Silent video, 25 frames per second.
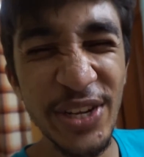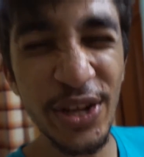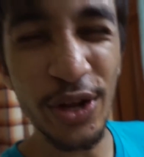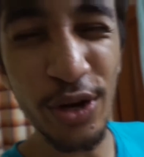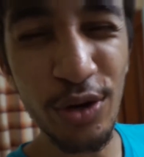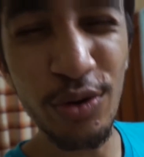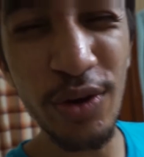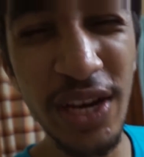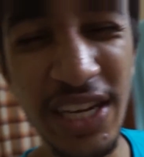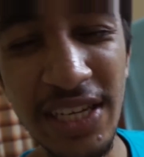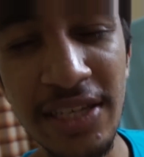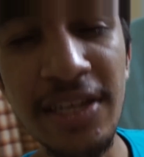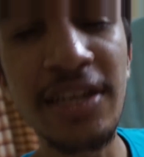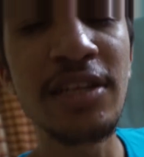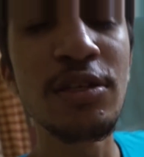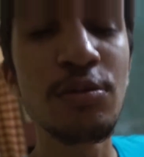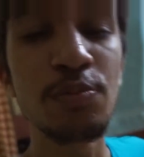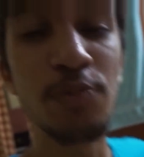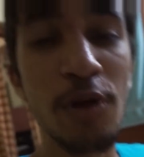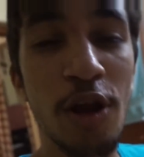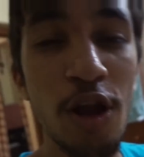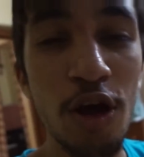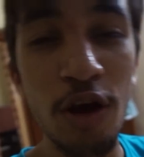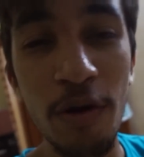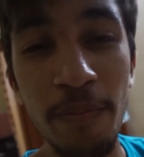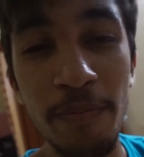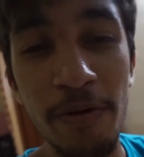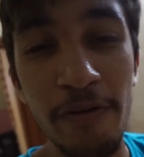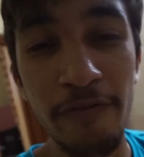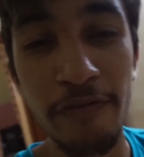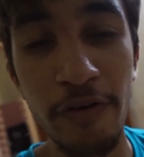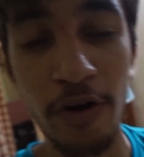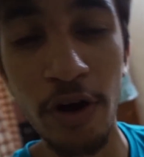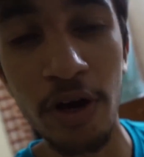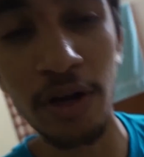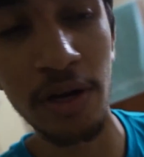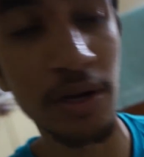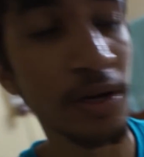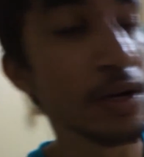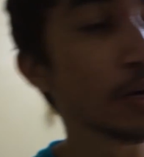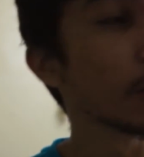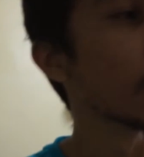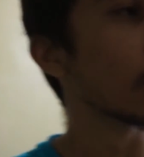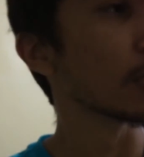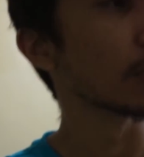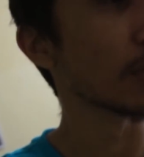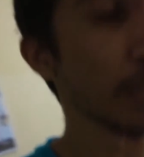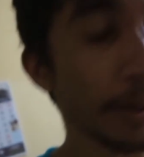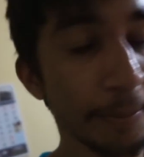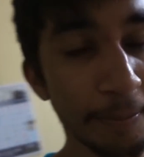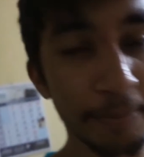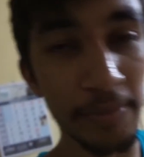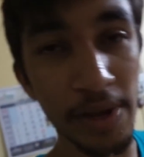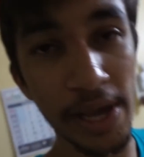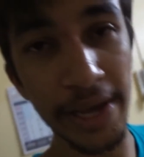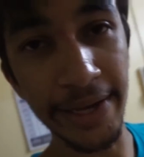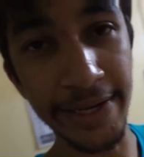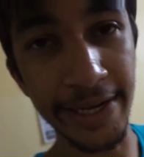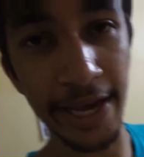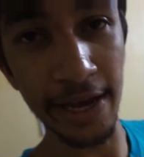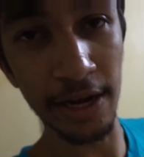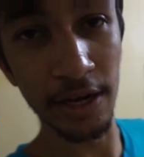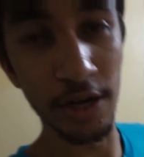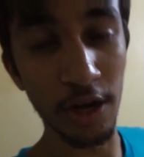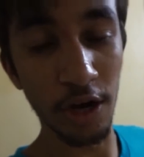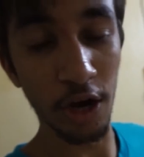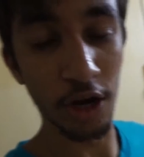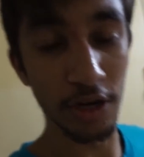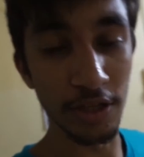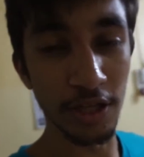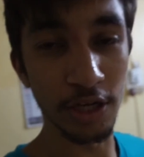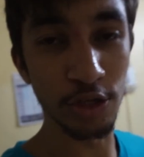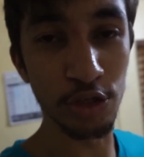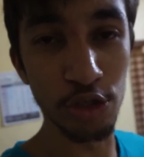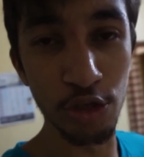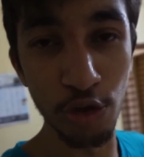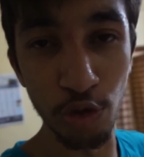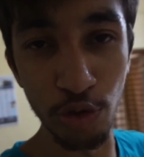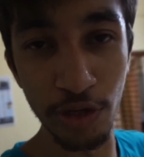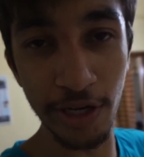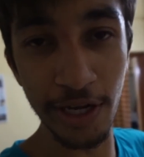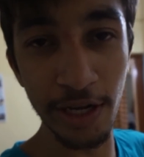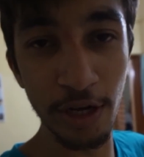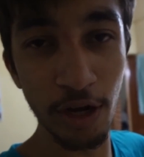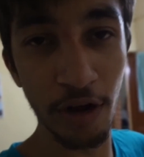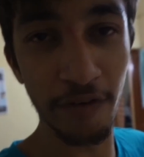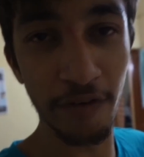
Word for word: your questions below before the making or the shooting